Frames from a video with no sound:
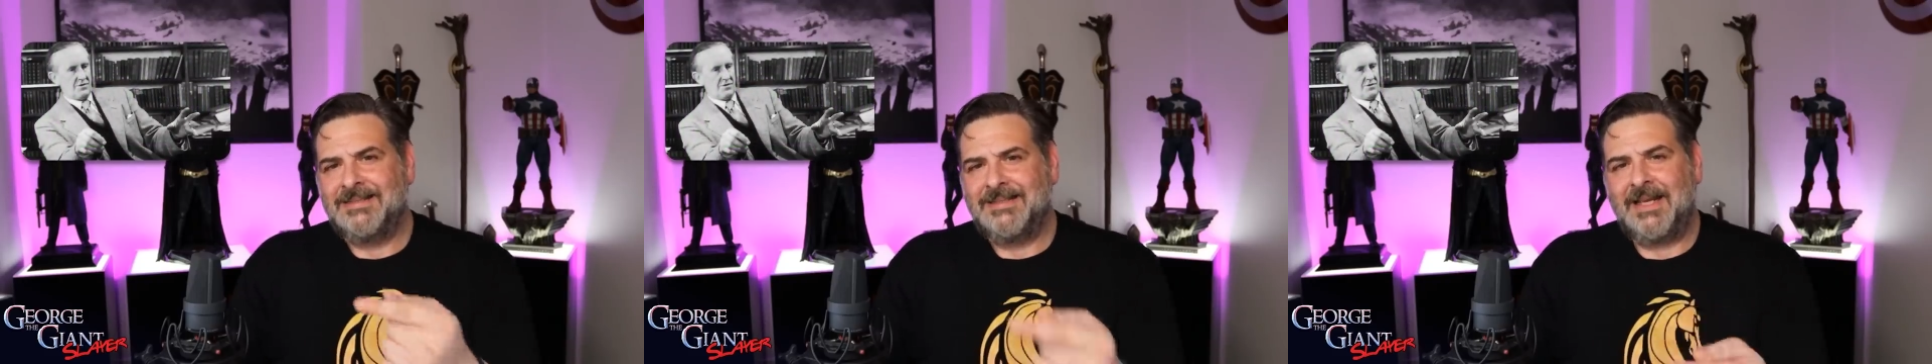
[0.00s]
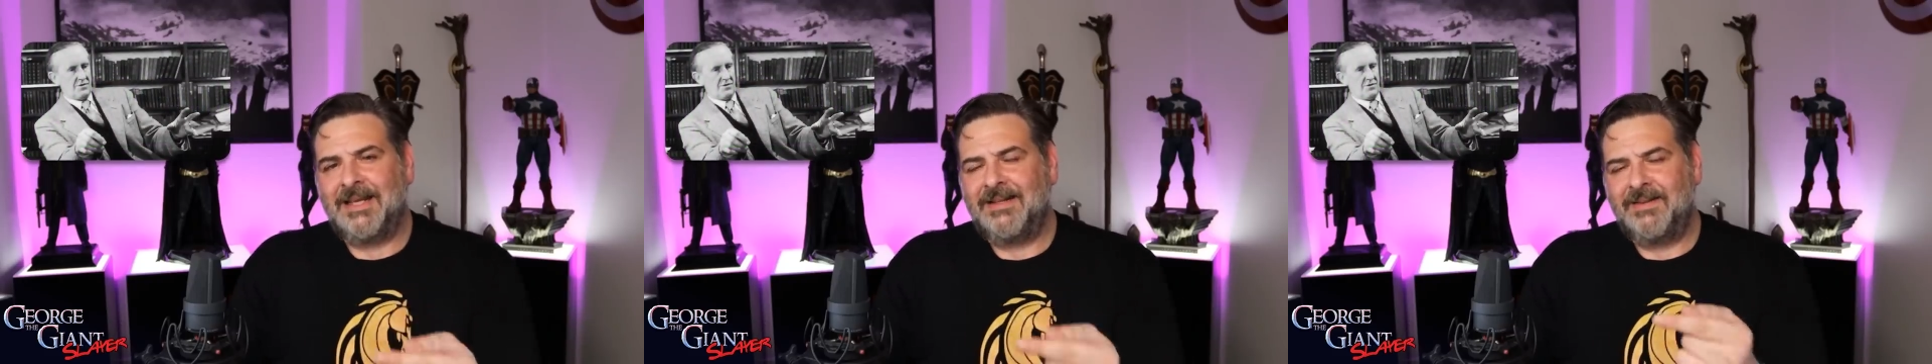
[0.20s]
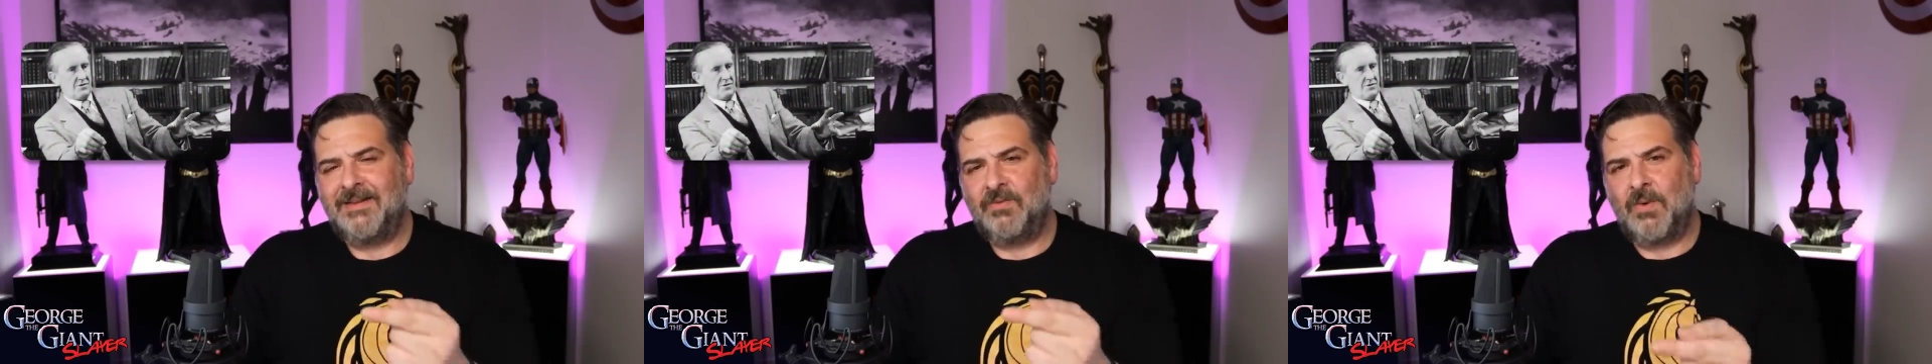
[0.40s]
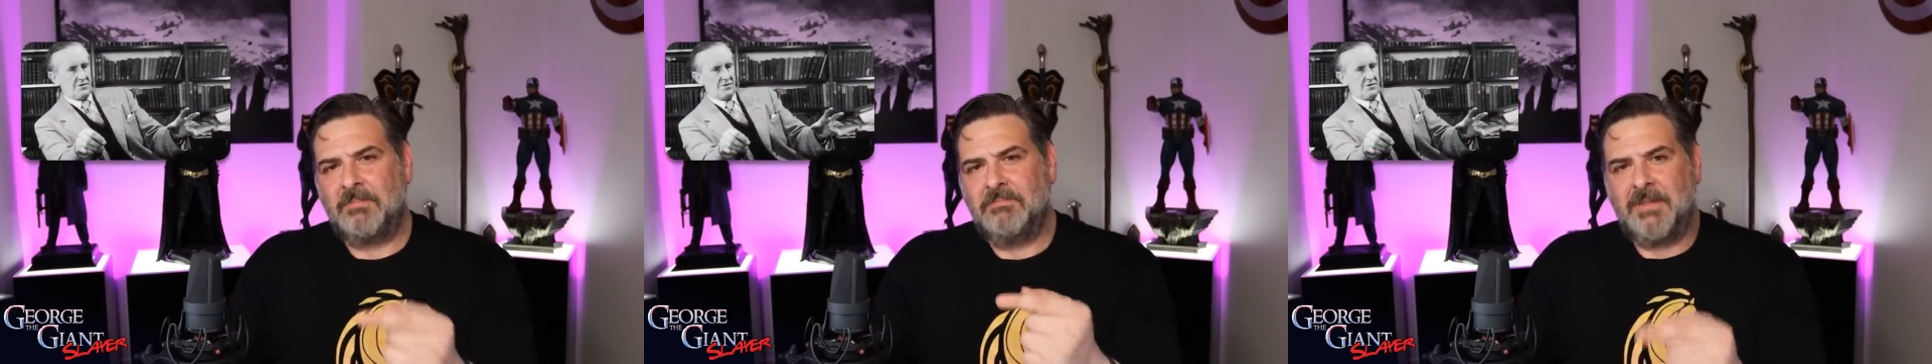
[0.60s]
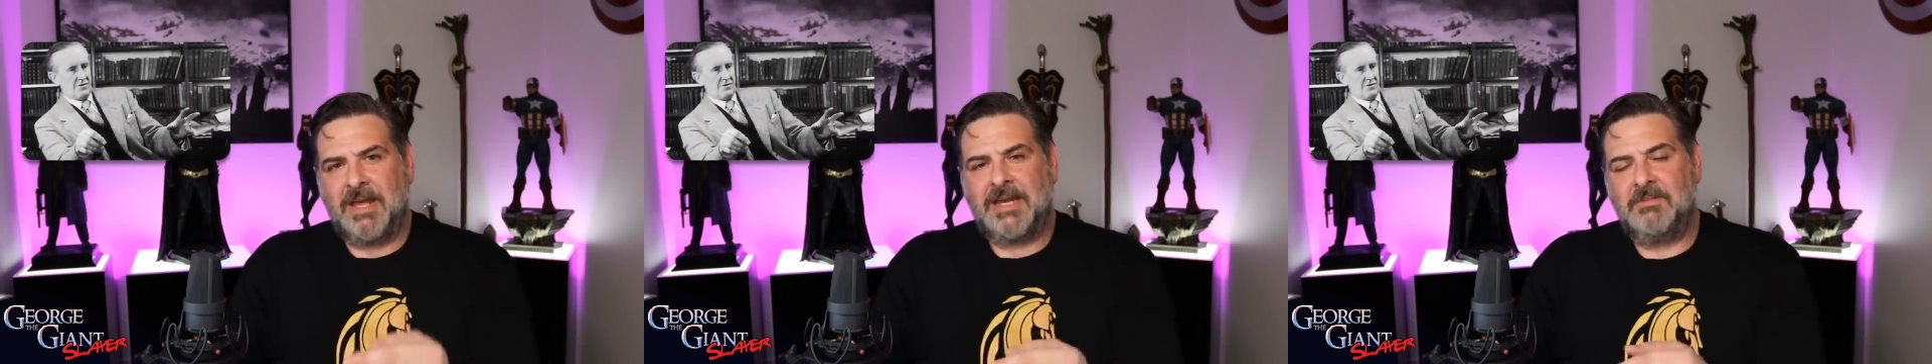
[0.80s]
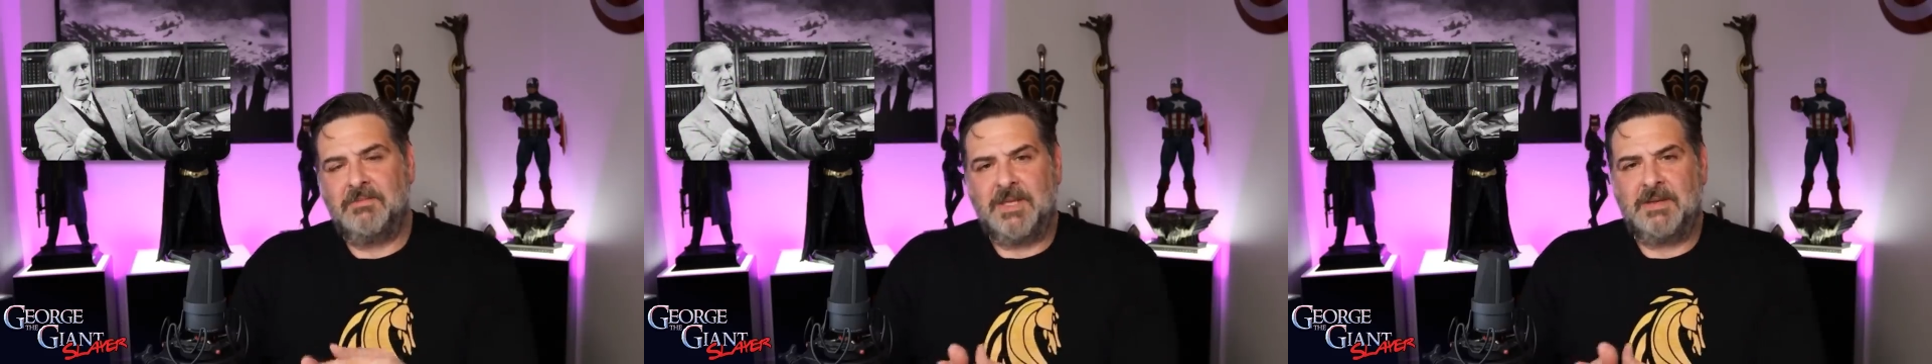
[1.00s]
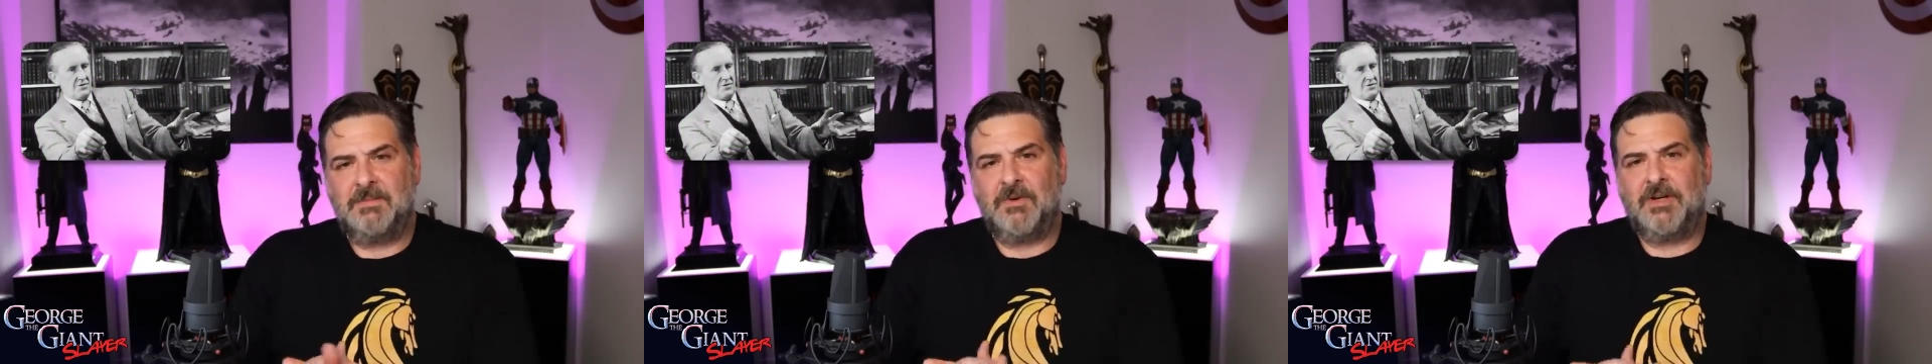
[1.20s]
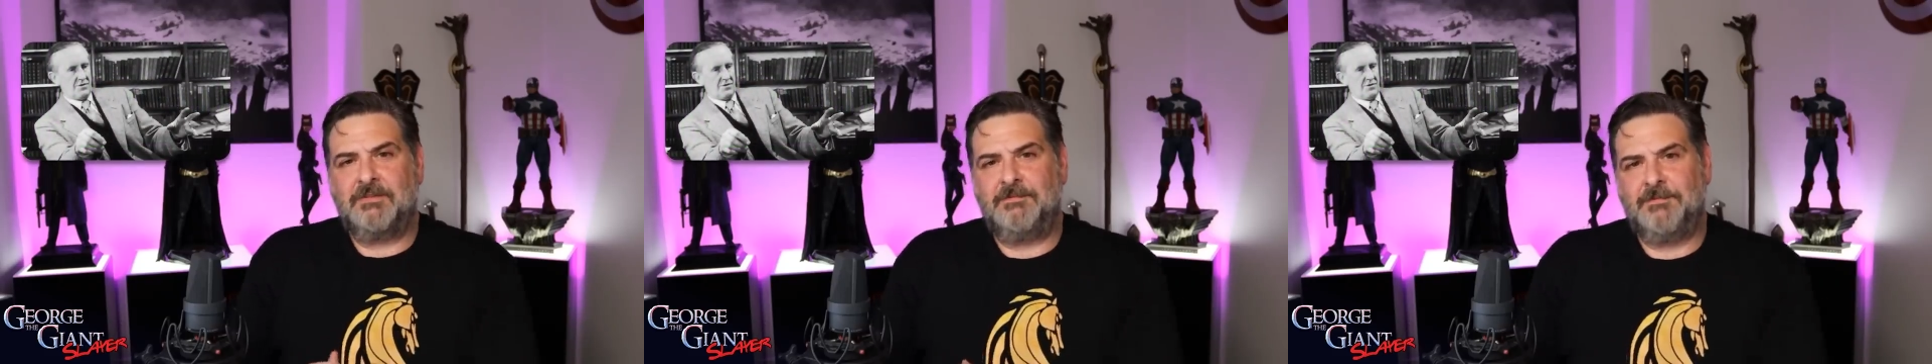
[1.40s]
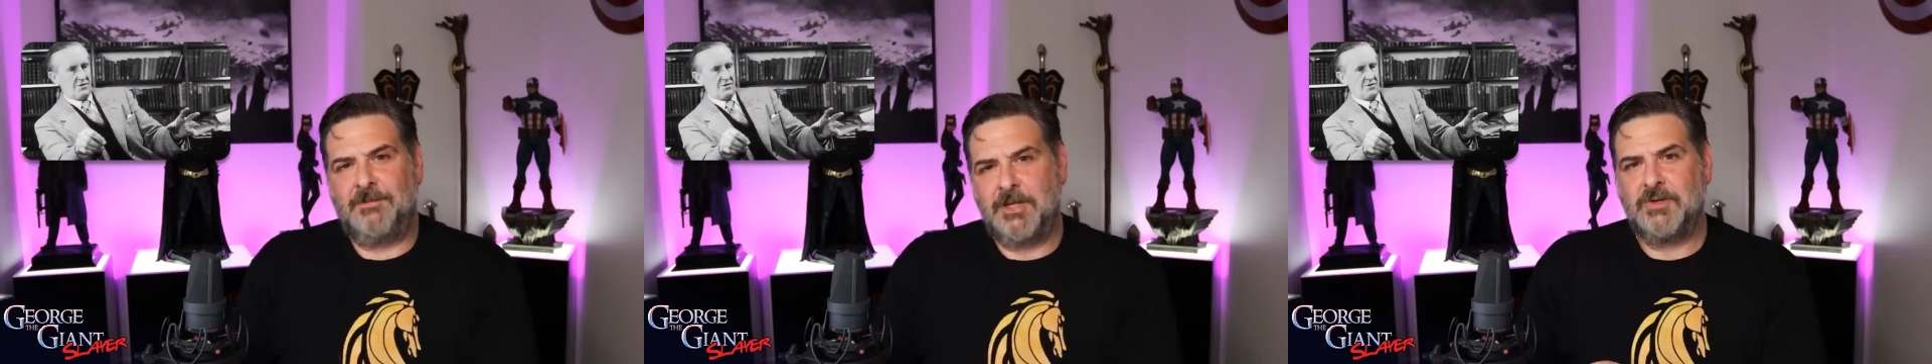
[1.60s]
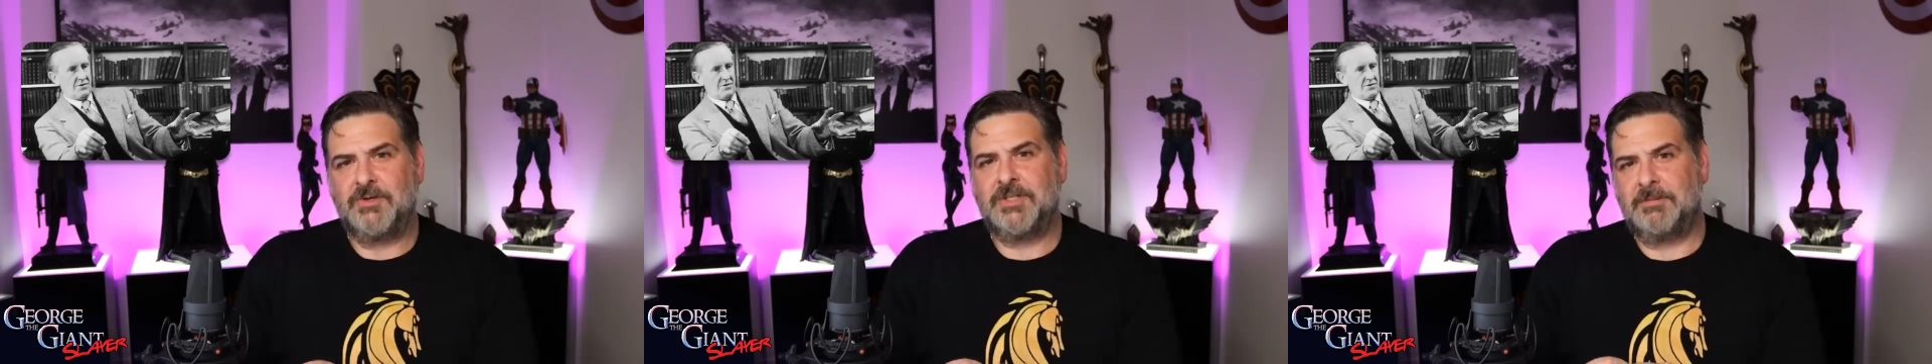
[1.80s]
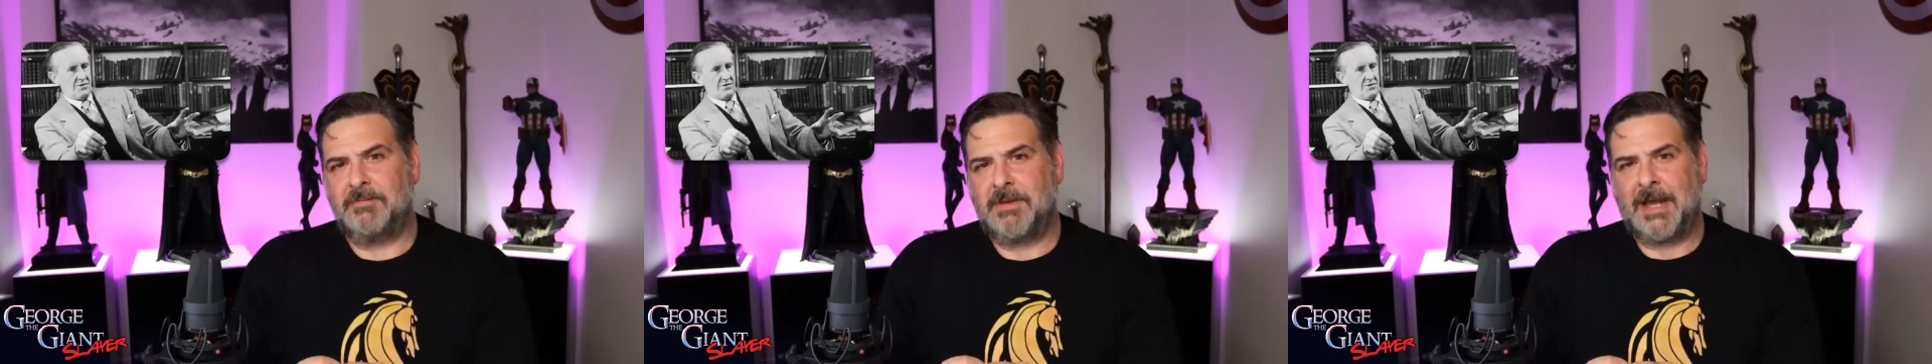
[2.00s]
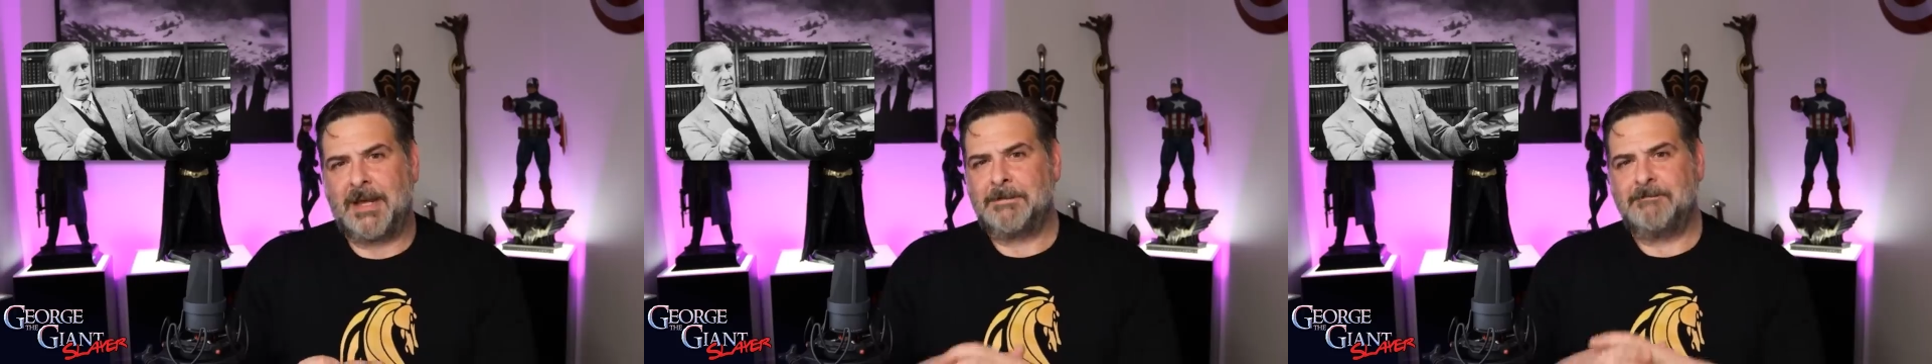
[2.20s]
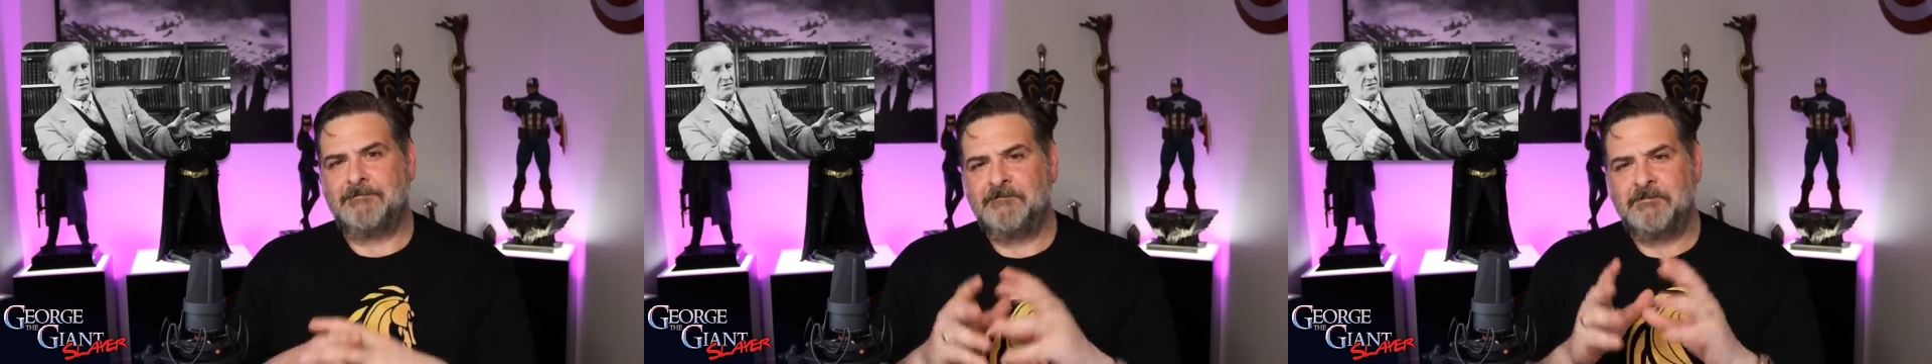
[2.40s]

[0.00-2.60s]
This is what many people confuse about it.